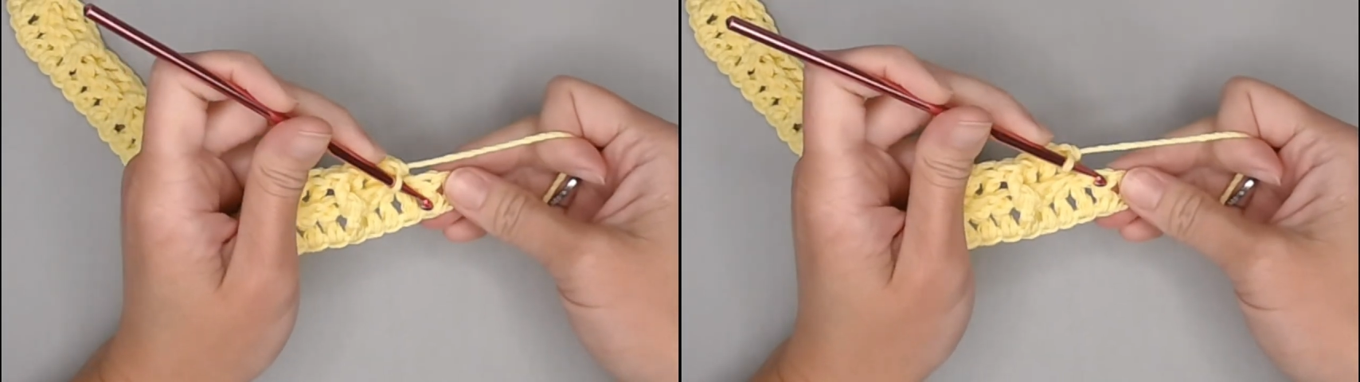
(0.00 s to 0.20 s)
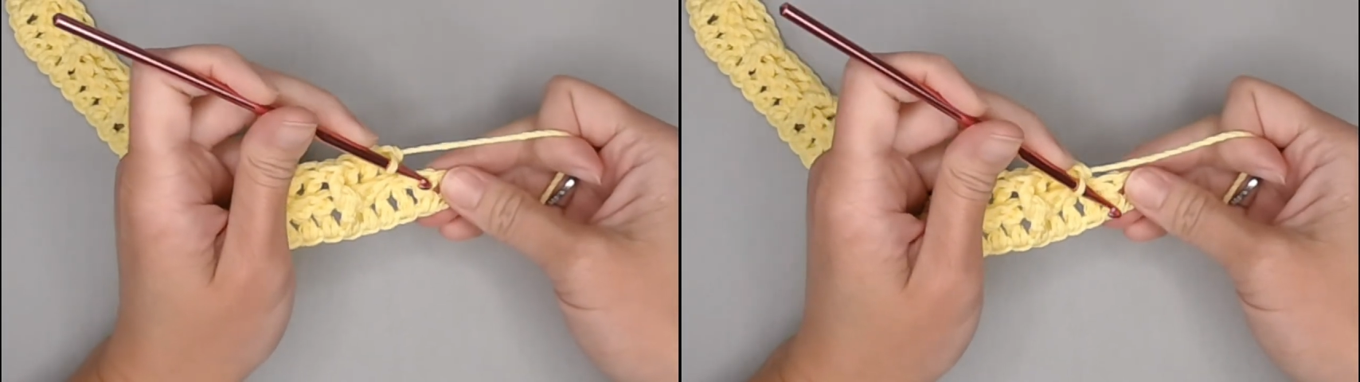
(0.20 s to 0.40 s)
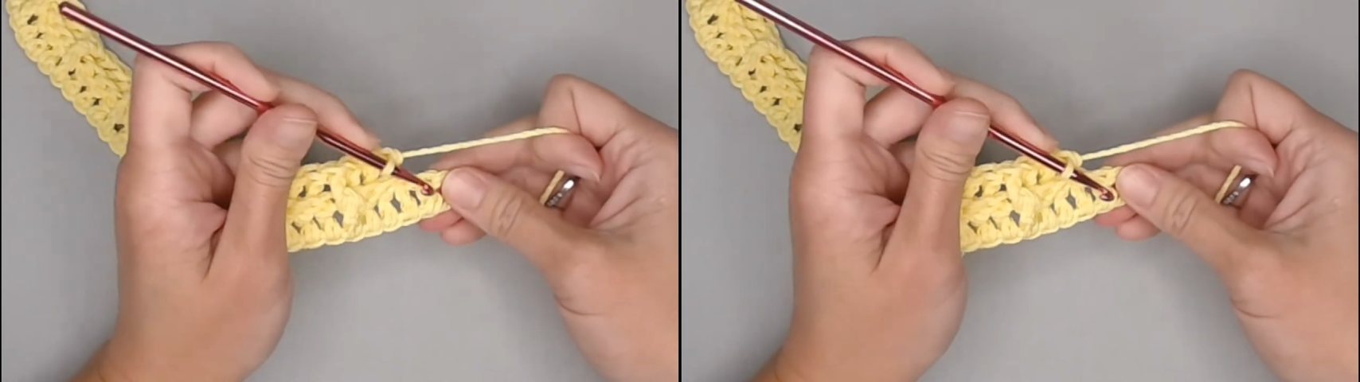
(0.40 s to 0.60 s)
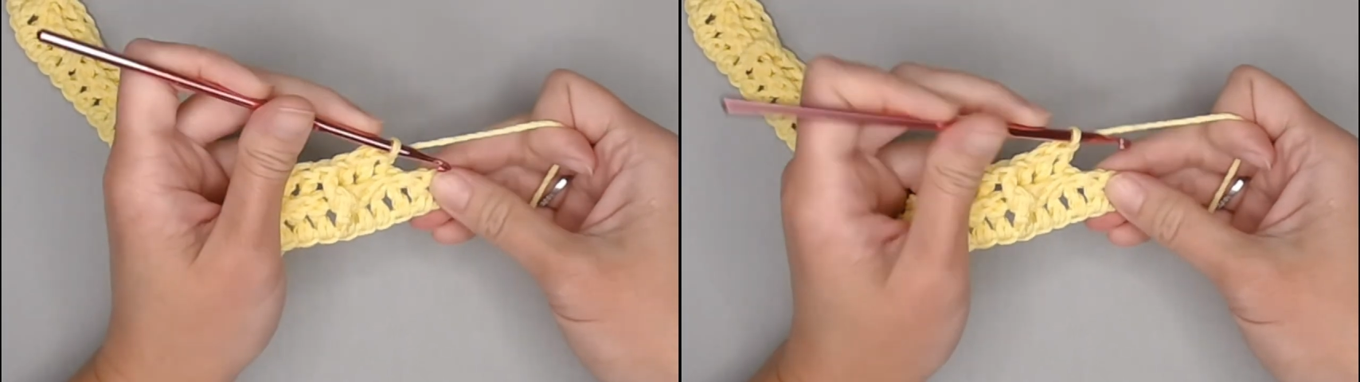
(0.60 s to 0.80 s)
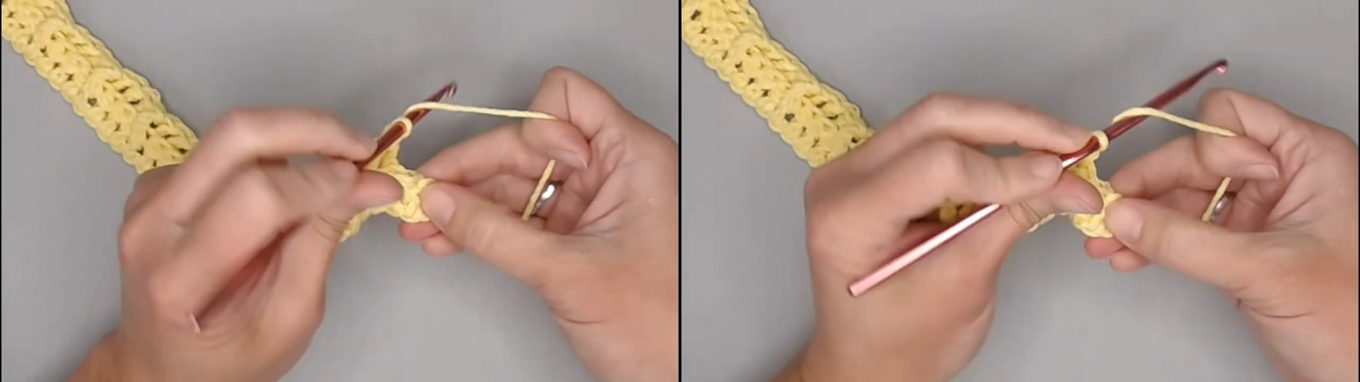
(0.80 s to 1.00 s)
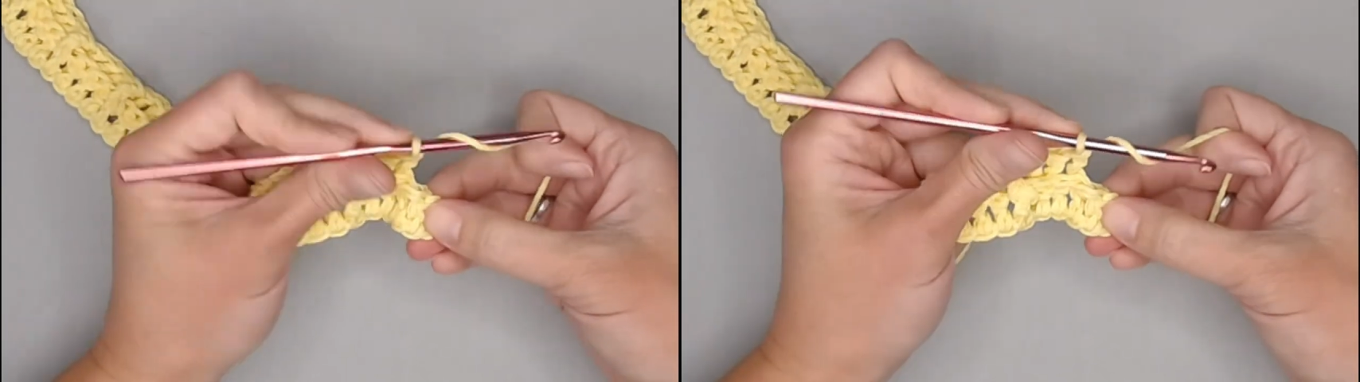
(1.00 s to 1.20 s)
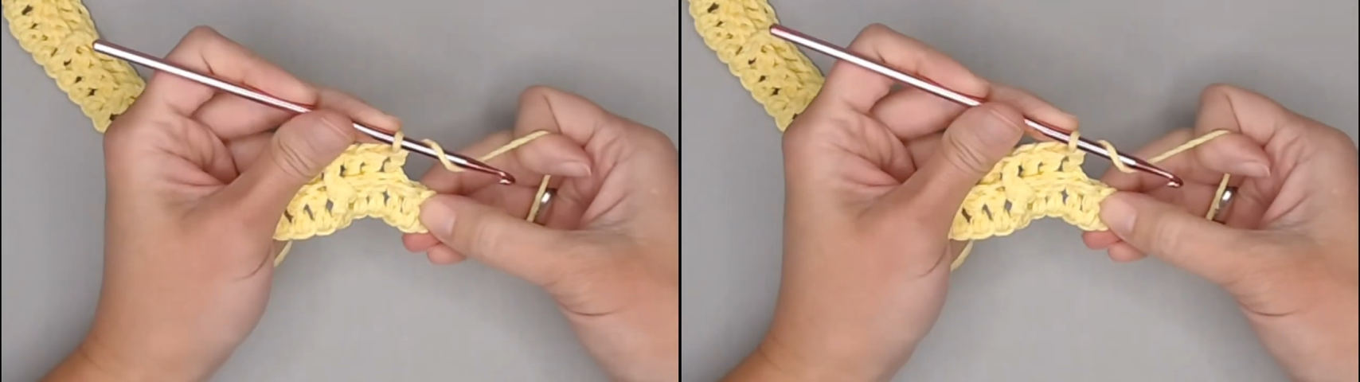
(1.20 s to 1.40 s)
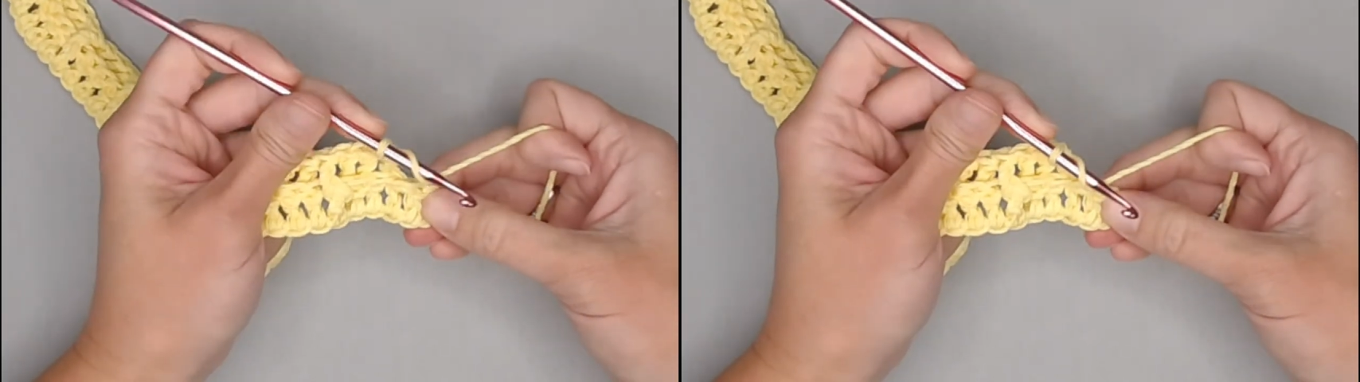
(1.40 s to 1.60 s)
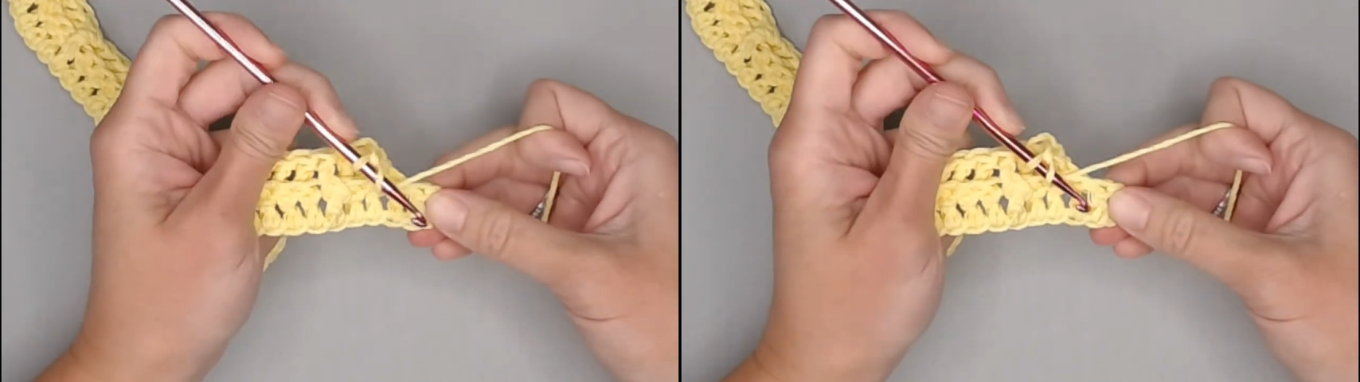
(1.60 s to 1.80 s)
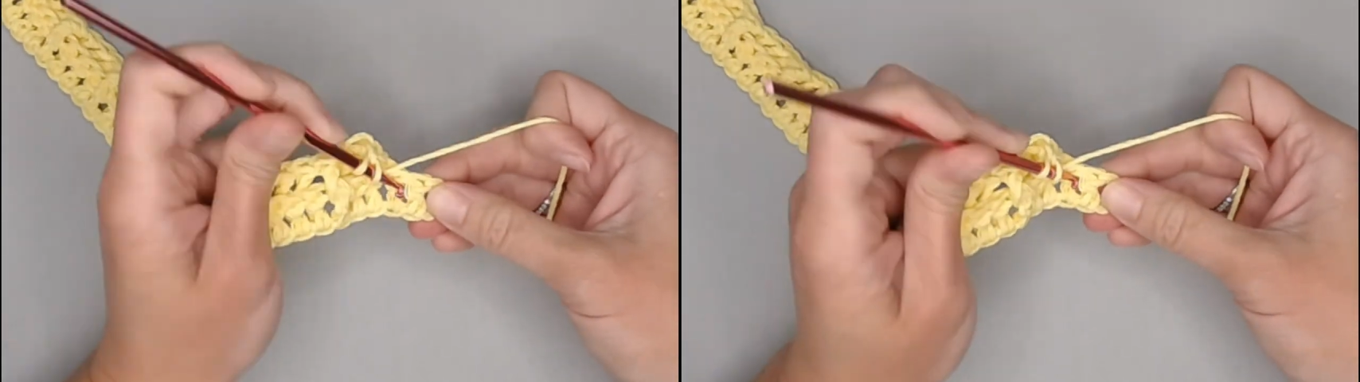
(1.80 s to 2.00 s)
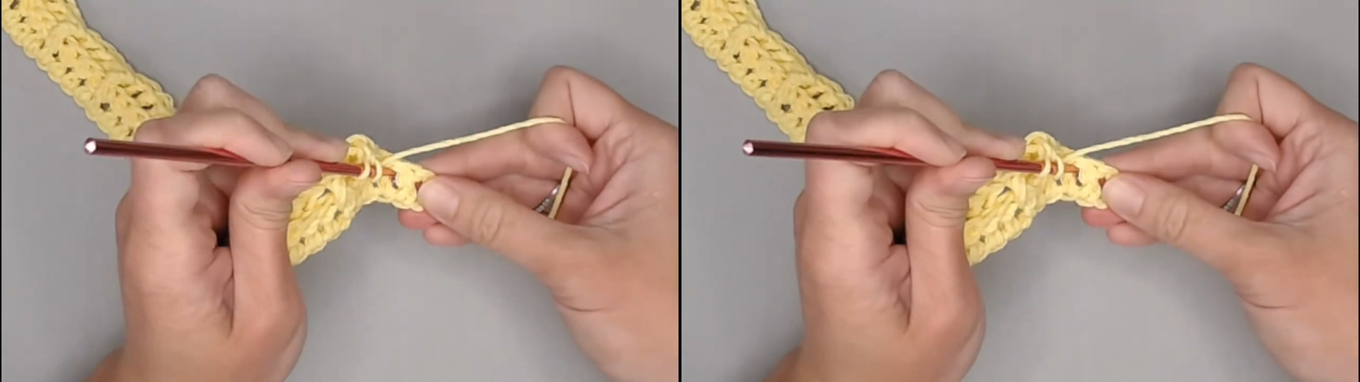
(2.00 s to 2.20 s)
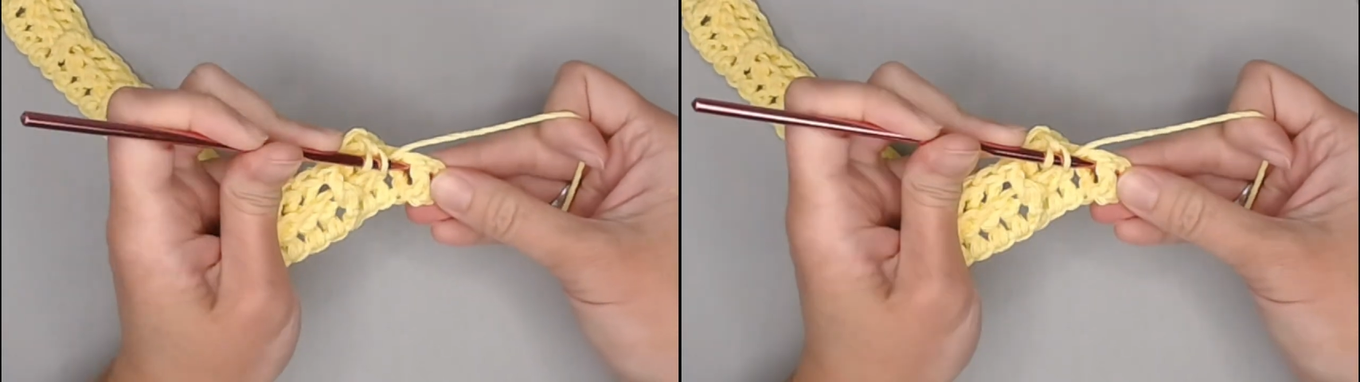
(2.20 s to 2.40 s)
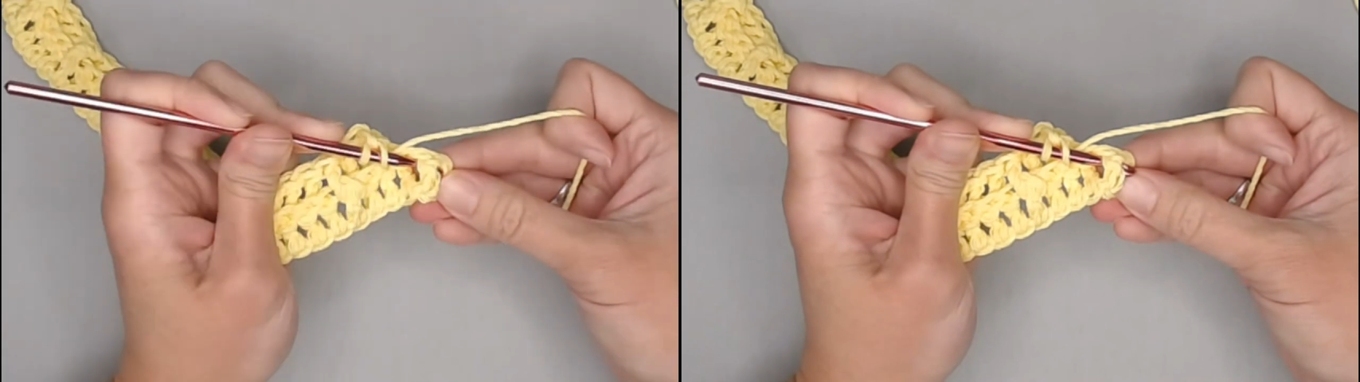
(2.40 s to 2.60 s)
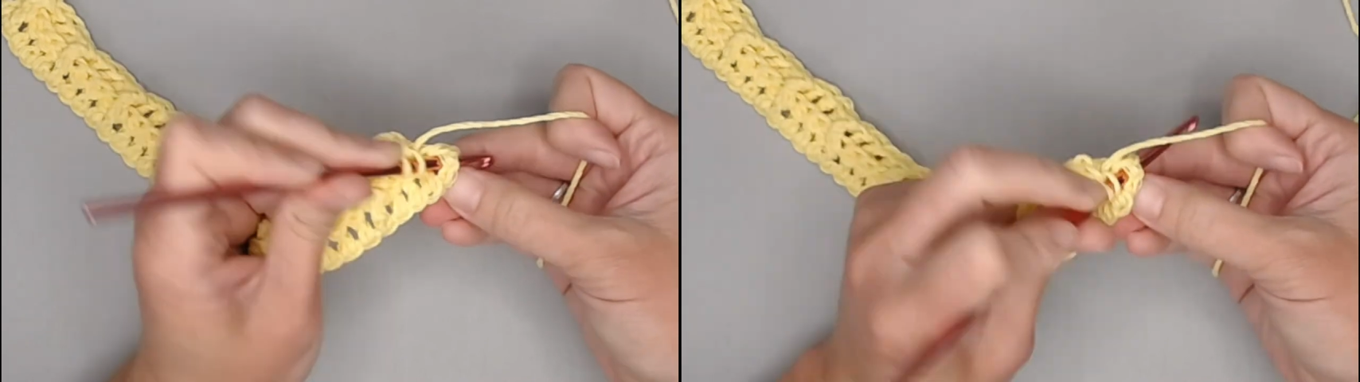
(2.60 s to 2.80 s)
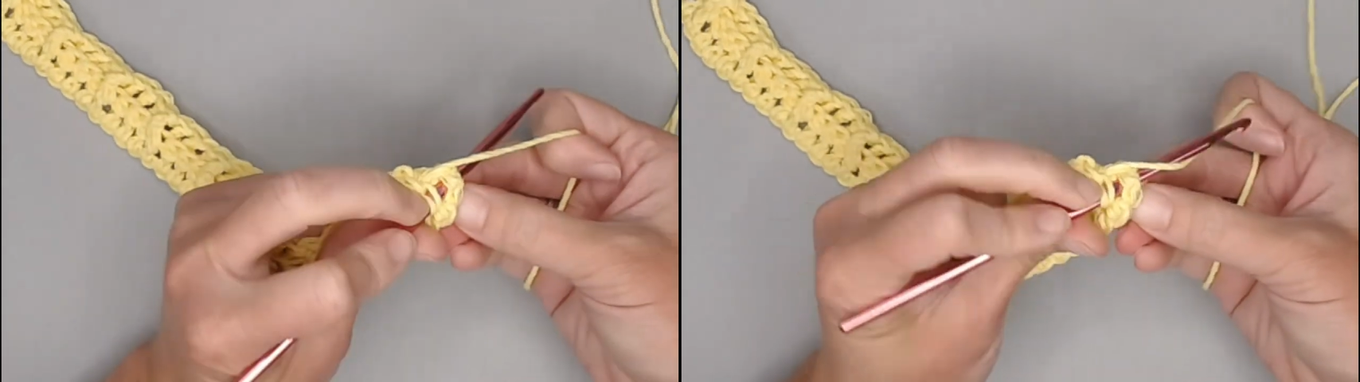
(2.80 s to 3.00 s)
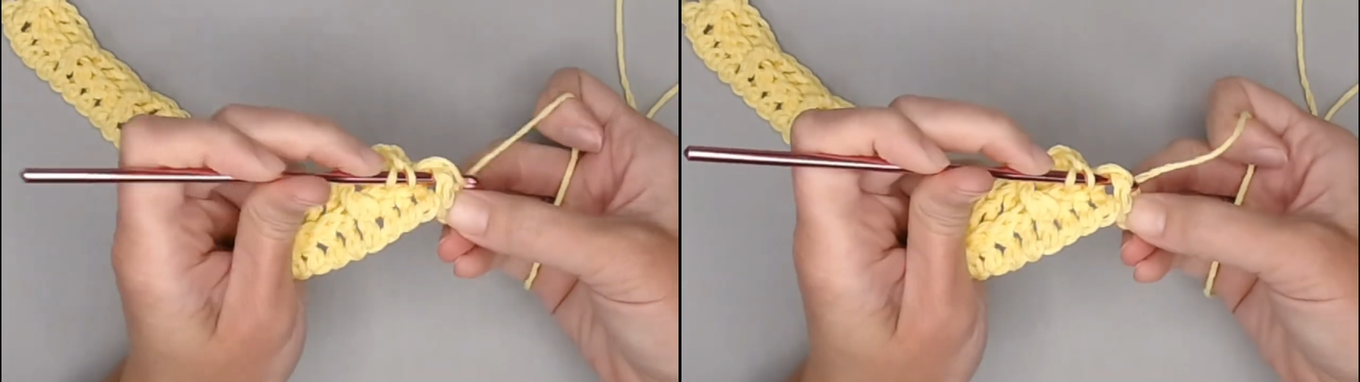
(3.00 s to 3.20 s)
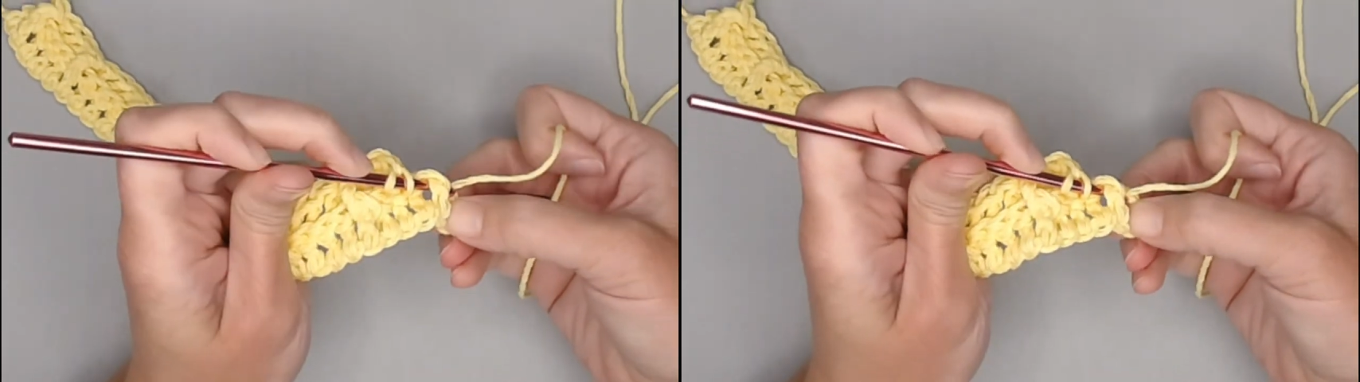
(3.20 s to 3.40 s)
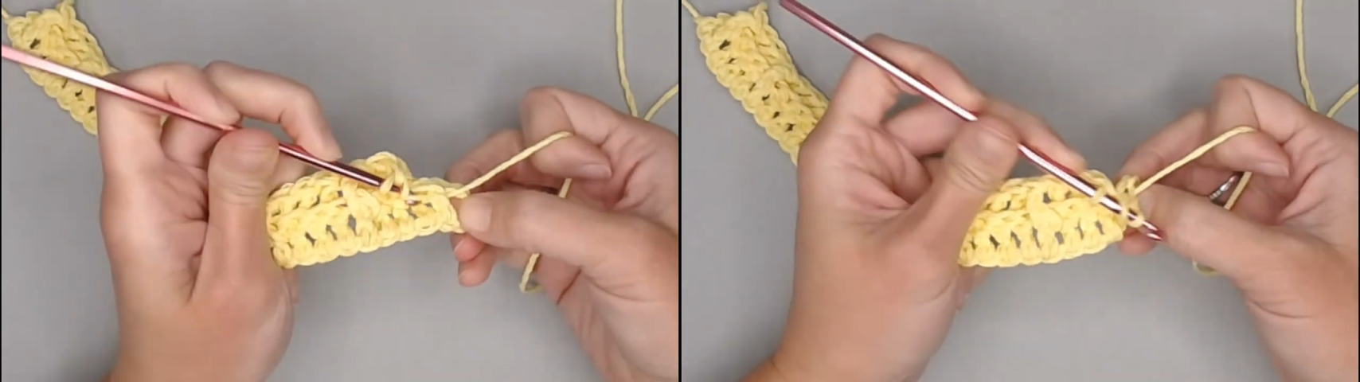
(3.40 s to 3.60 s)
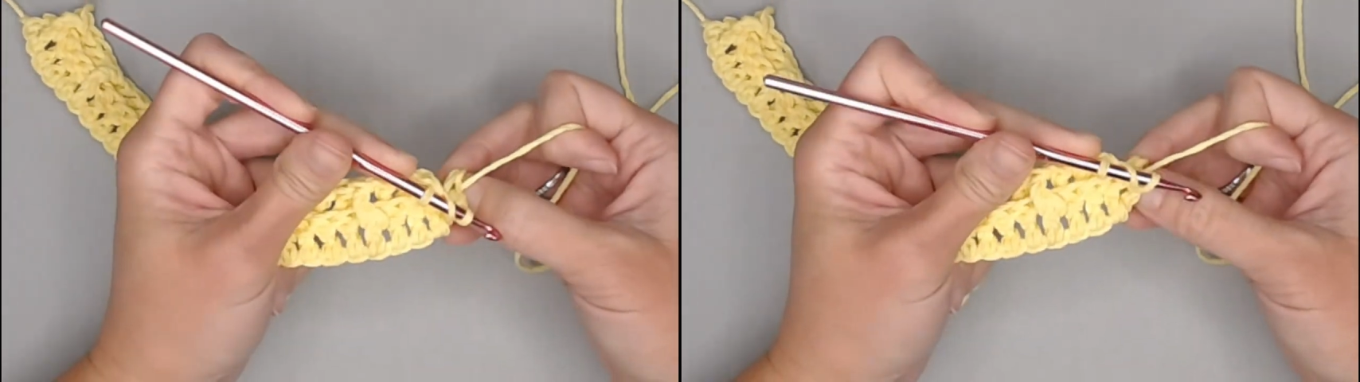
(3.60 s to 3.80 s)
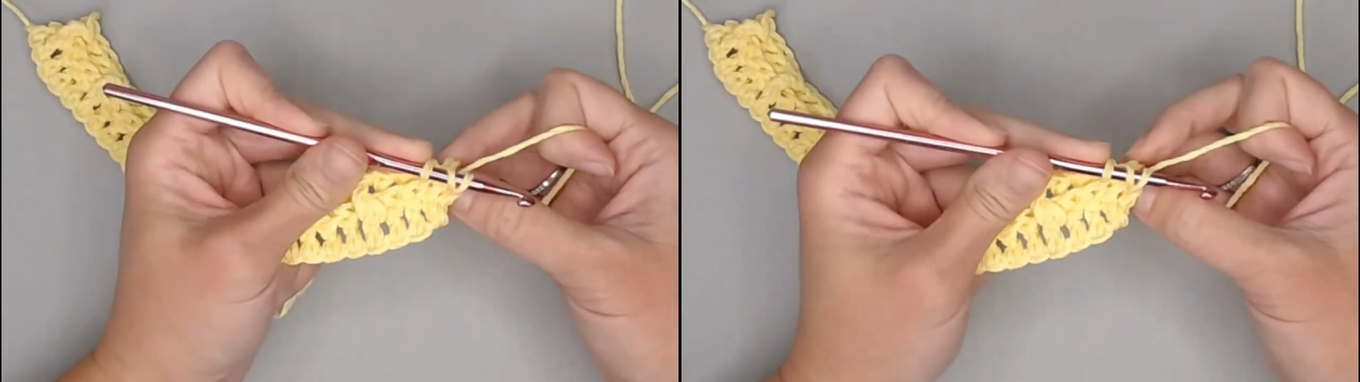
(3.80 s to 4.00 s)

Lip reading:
(no speaker visible)